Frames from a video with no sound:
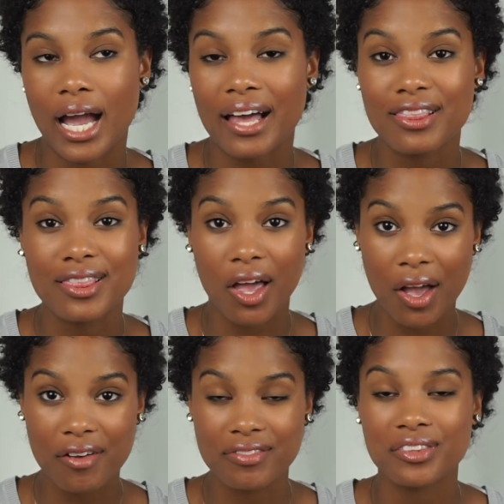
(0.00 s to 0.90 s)
I
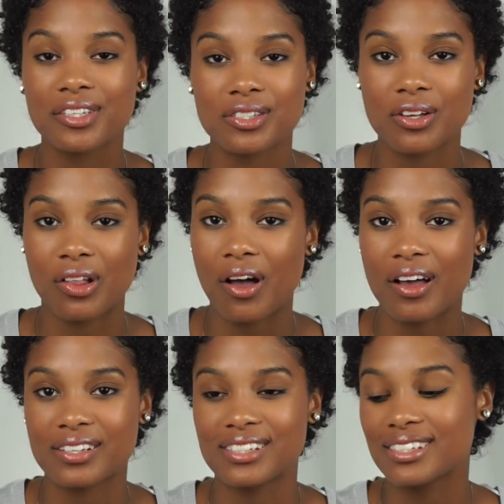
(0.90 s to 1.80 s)
love this
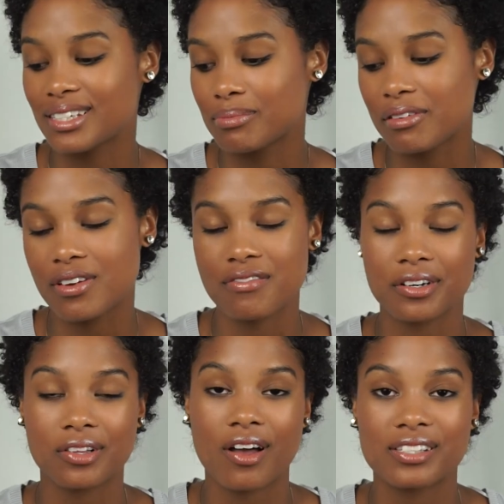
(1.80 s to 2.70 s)
gloss. This is my
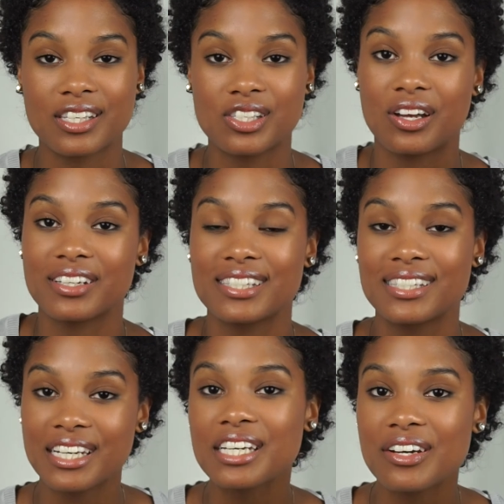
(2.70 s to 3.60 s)
favorite gloss. It's not
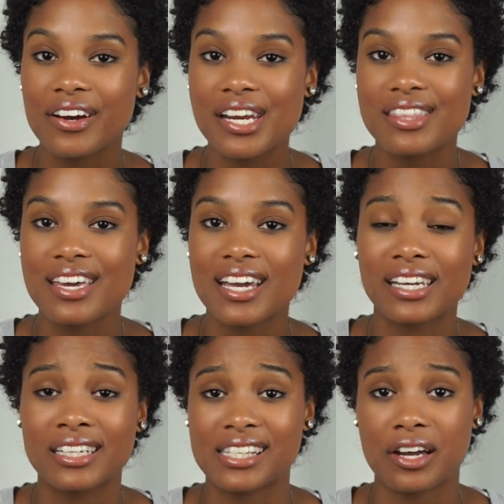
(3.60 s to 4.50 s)
sticky or anything
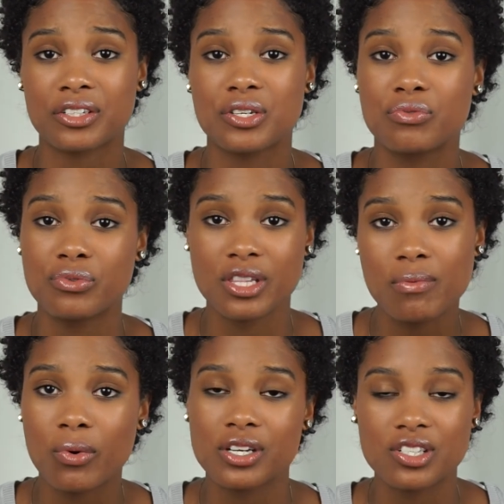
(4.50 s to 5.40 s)
and it's actually really
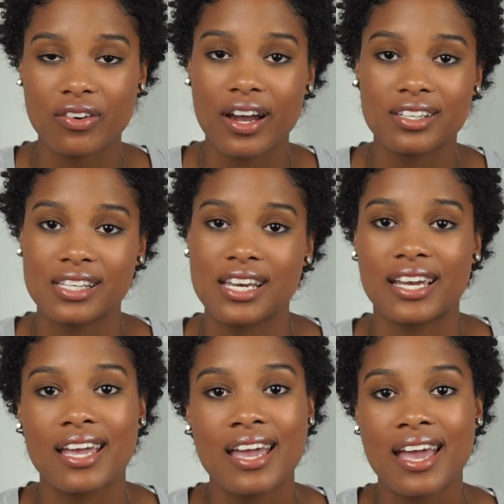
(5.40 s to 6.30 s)

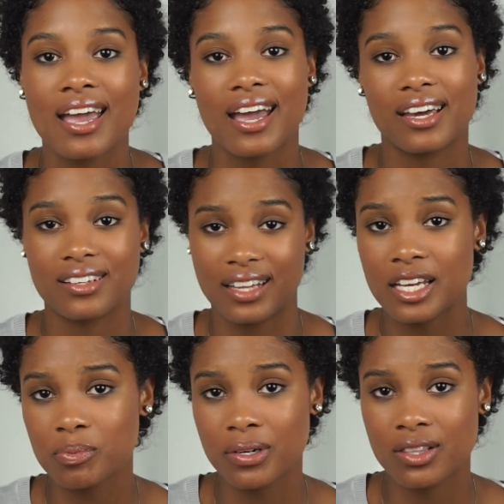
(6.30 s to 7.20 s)
moisturizing and it
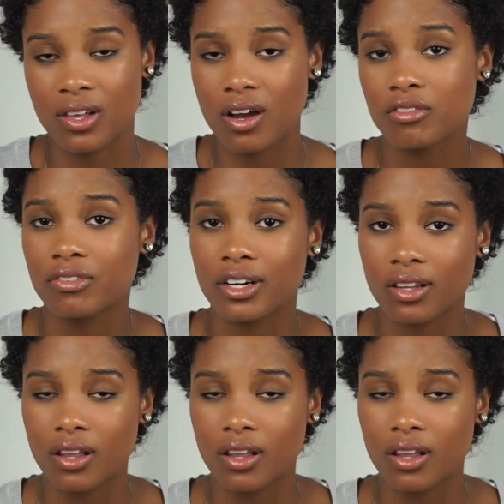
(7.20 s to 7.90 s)
lasts pretty long for a